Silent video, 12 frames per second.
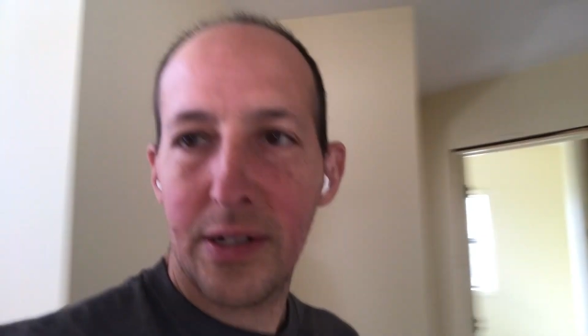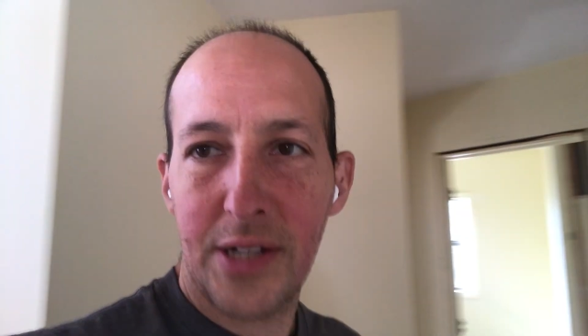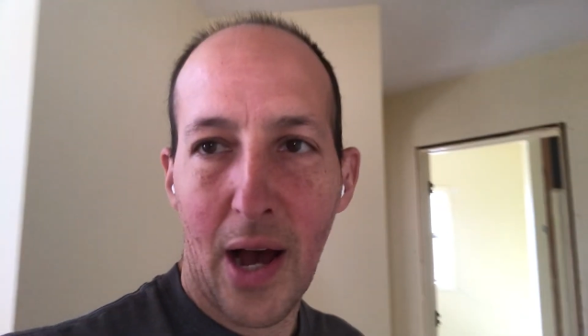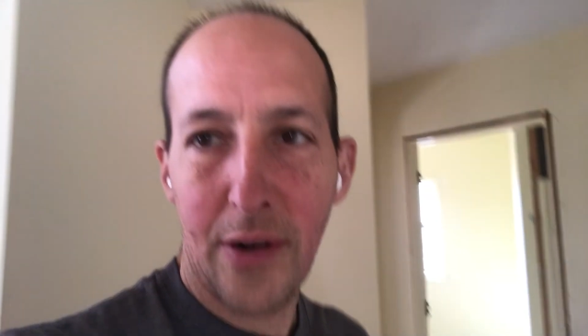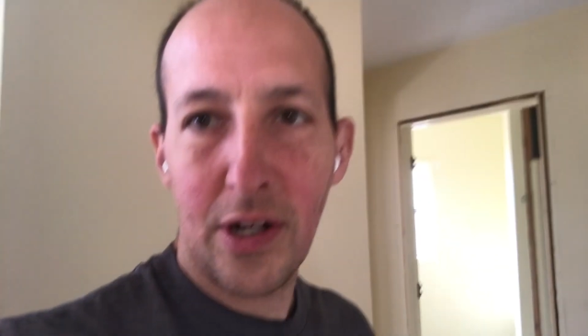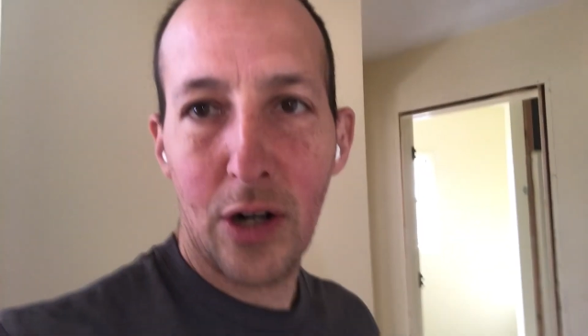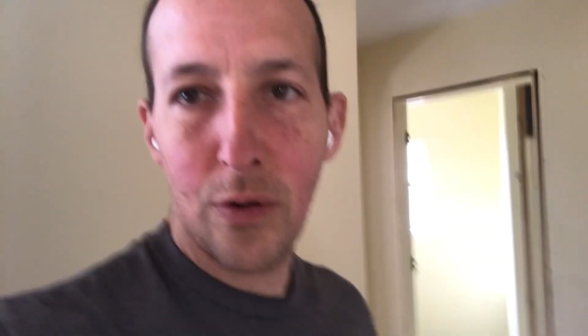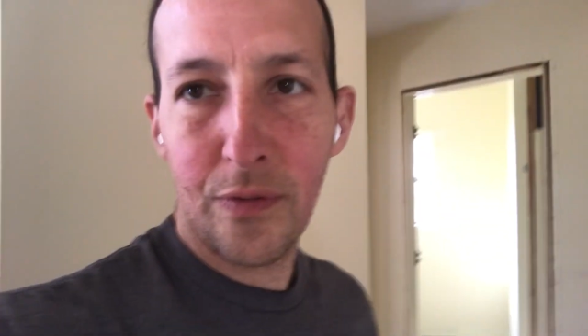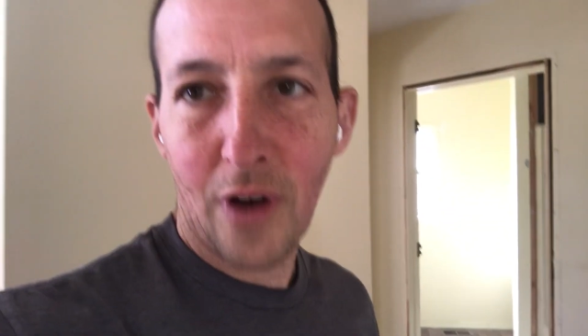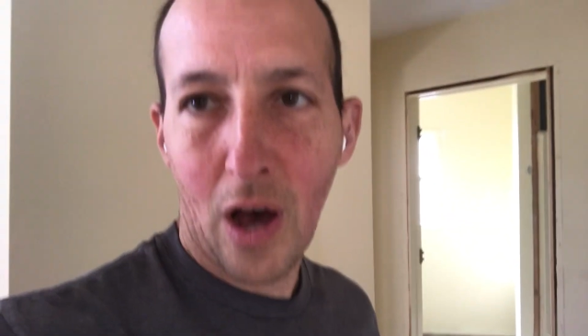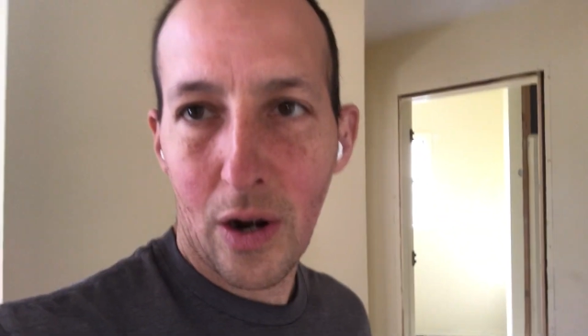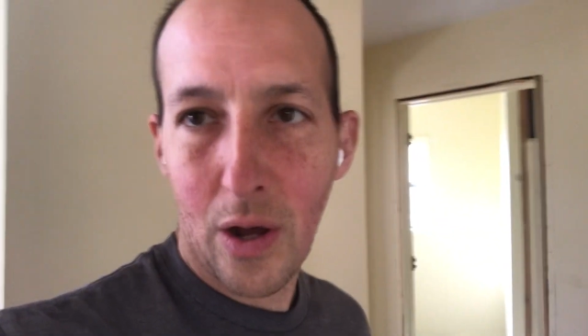down here
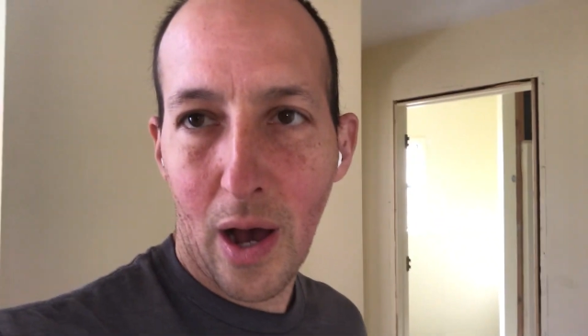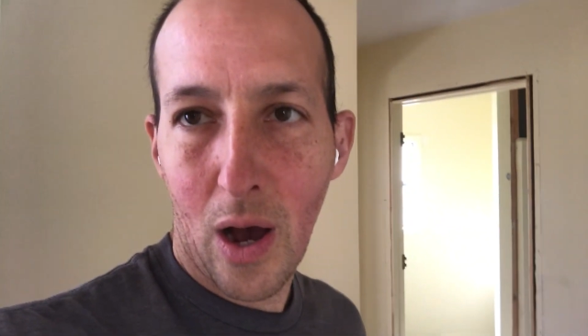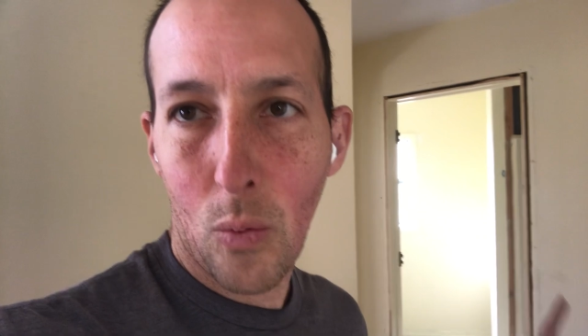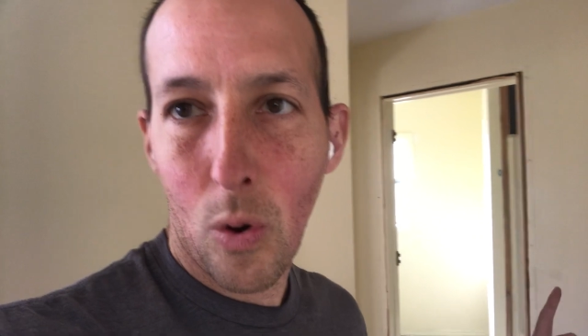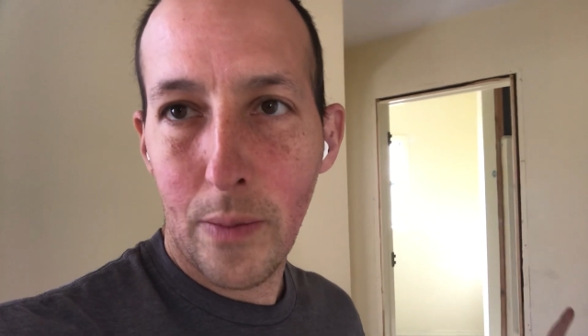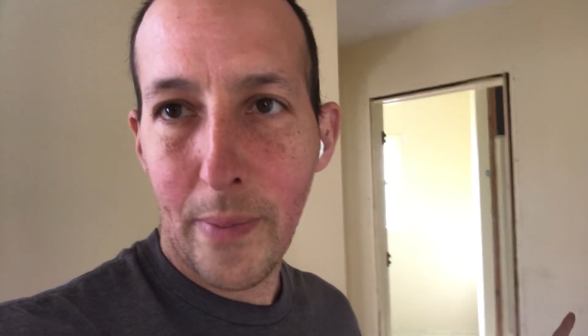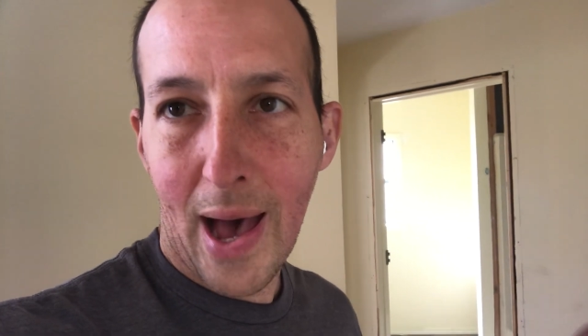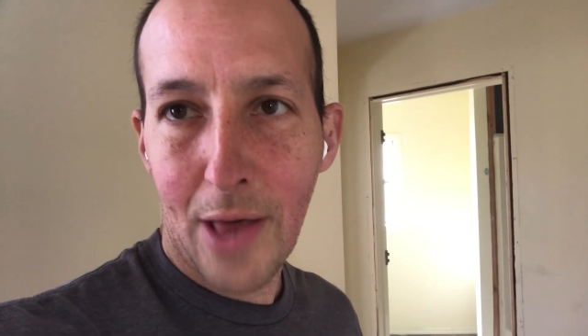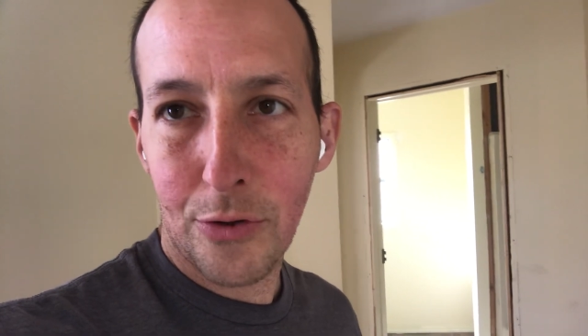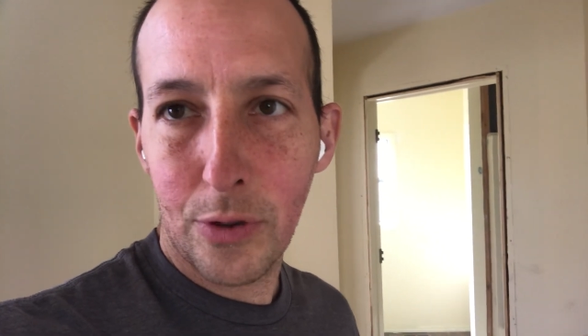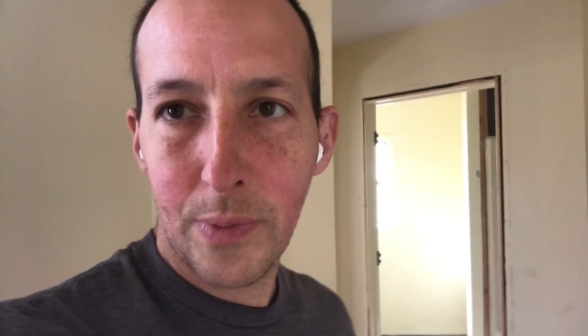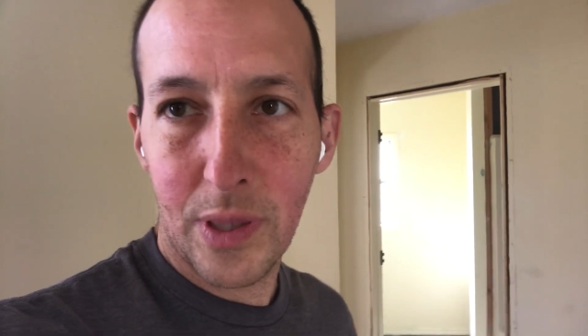we've got 1
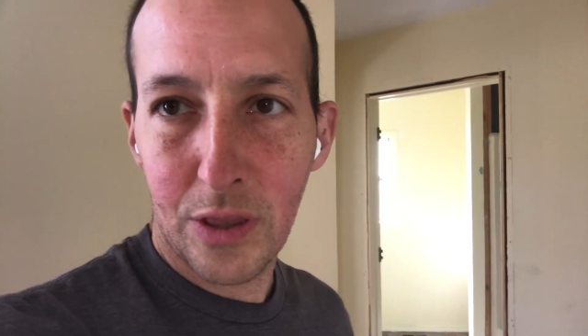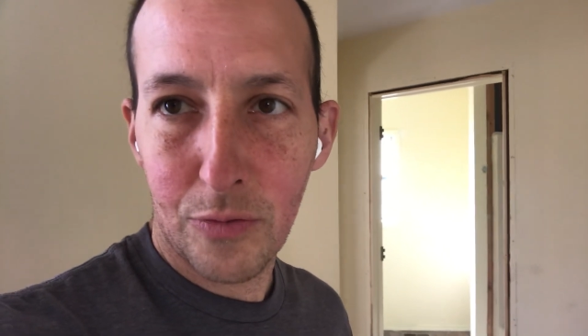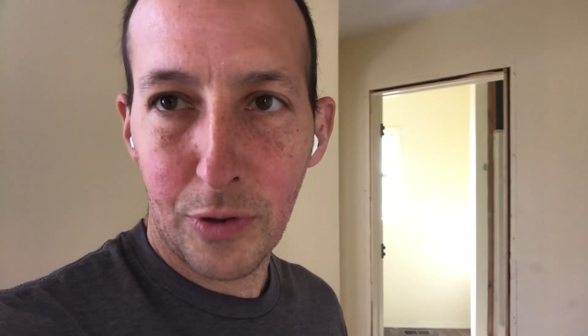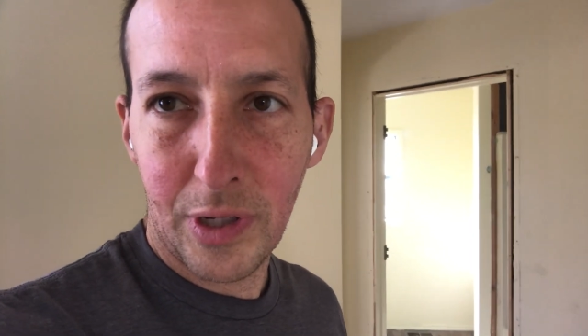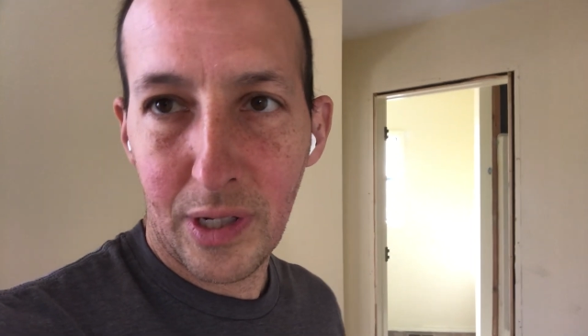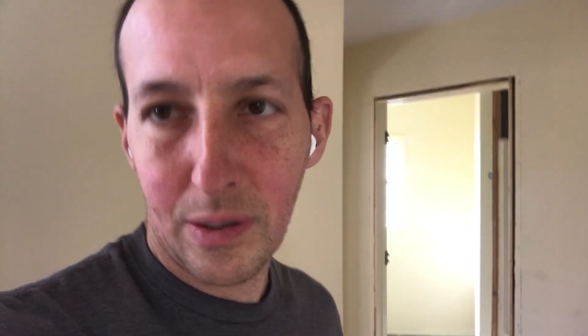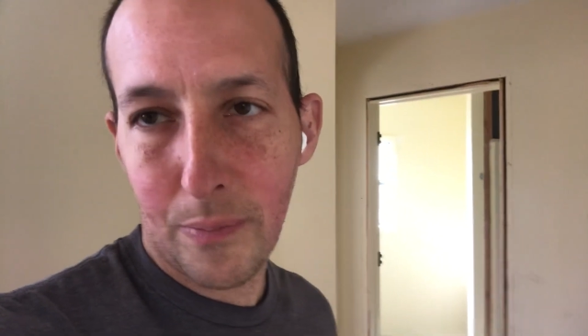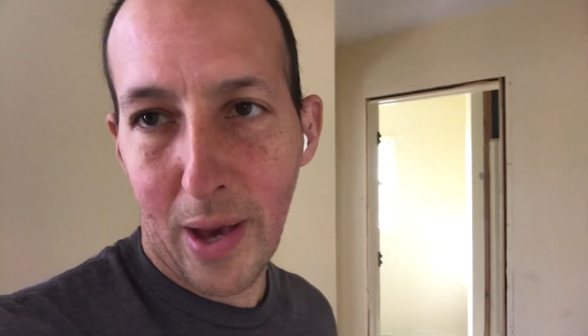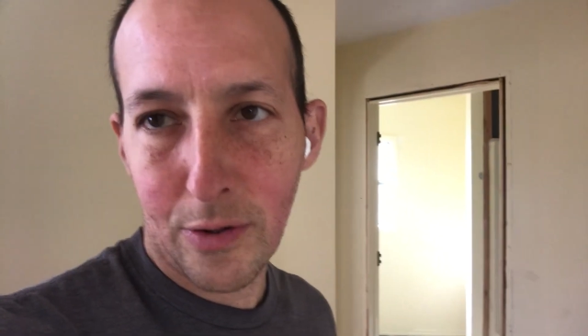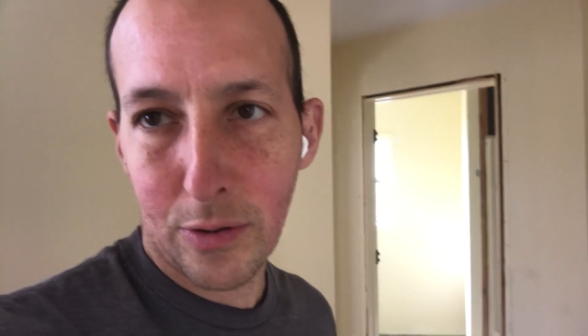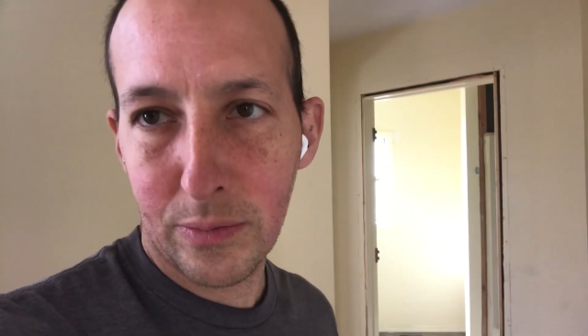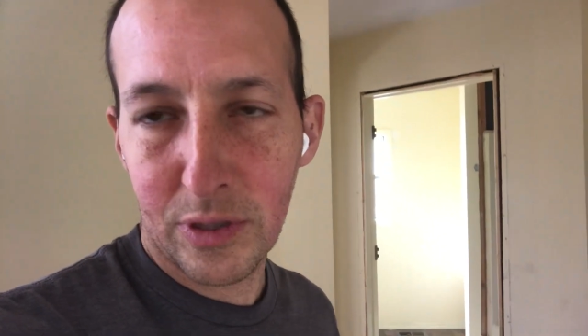bathroom and 3
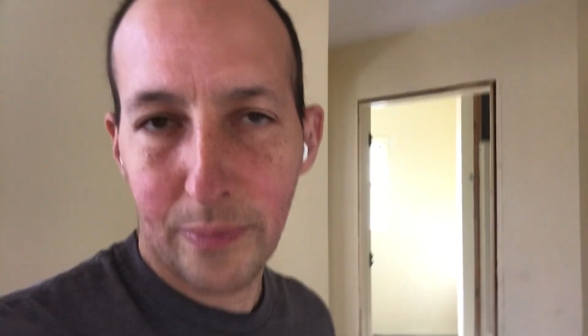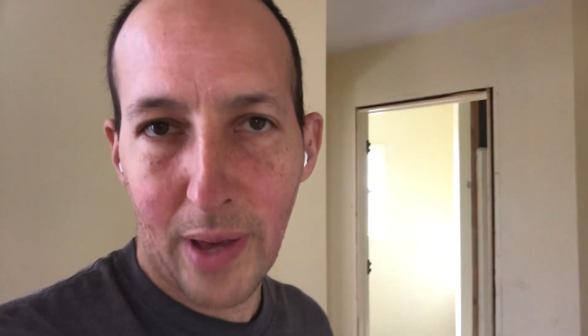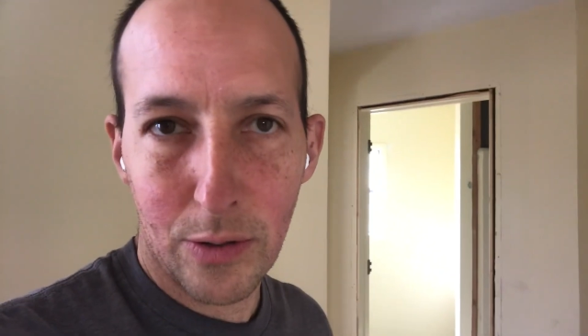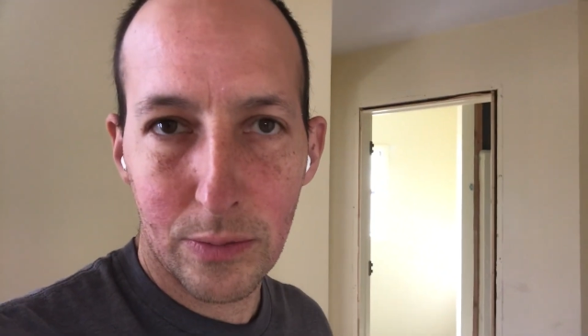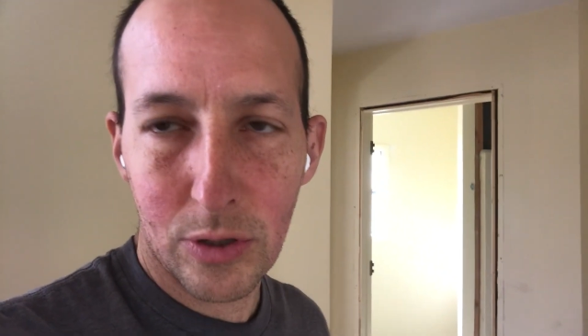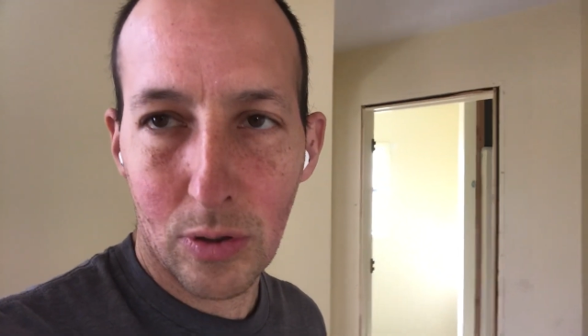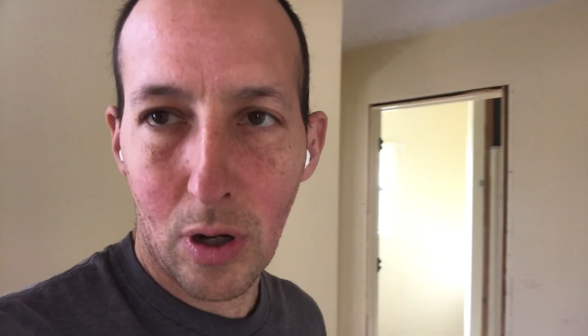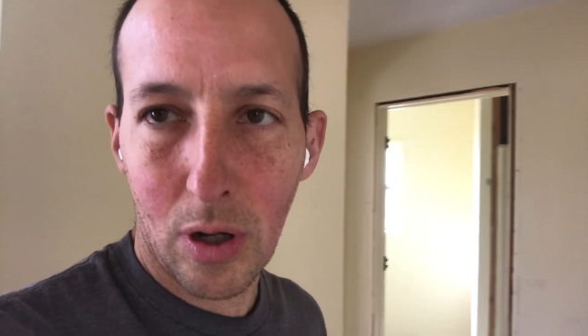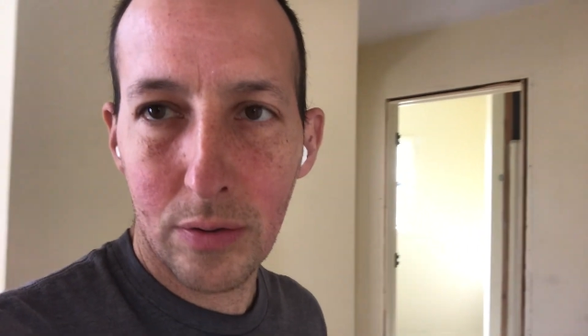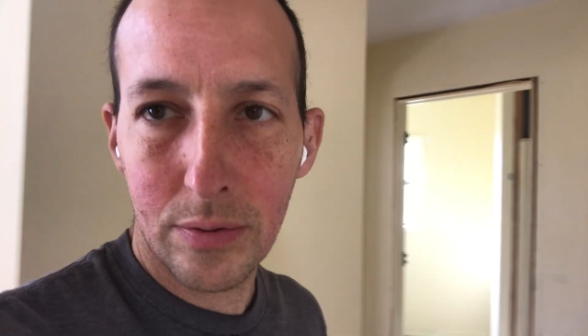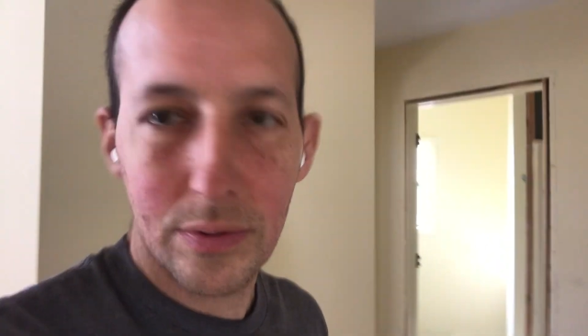bedrooms. The bedrooms are all